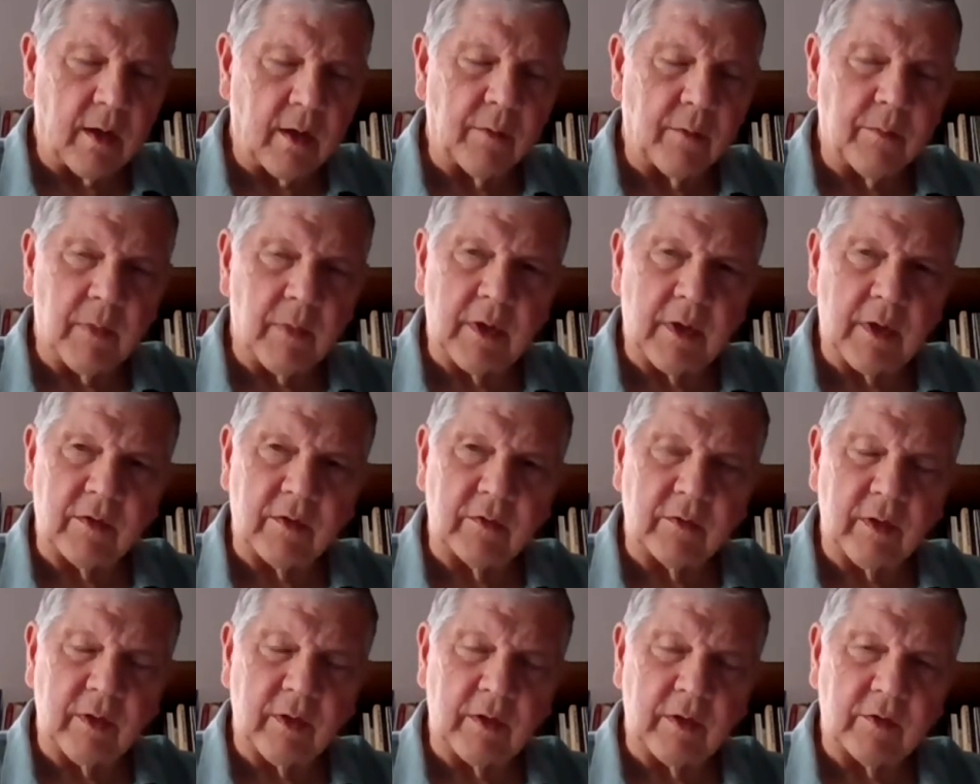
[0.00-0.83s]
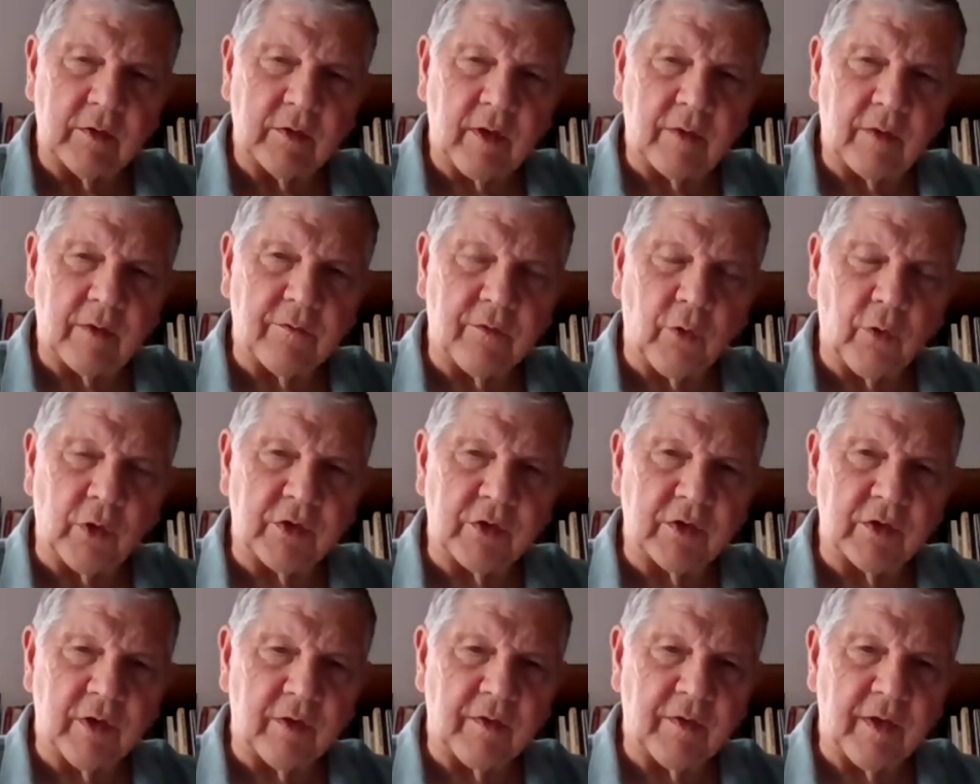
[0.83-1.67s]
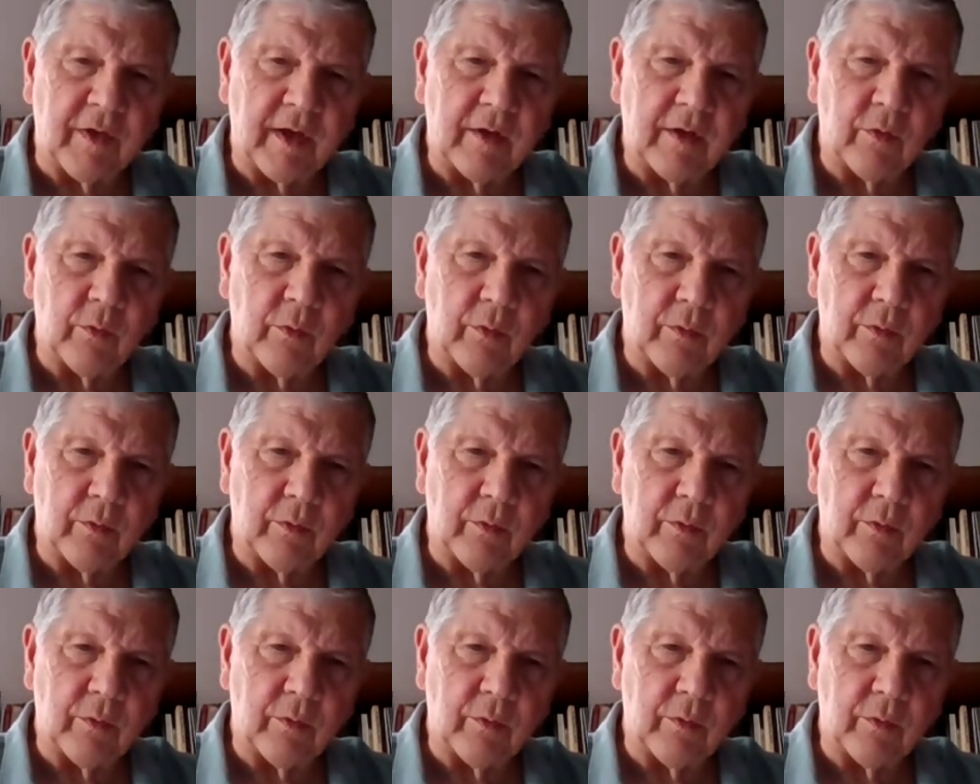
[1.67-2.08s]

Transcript: it's an unfortunate thing,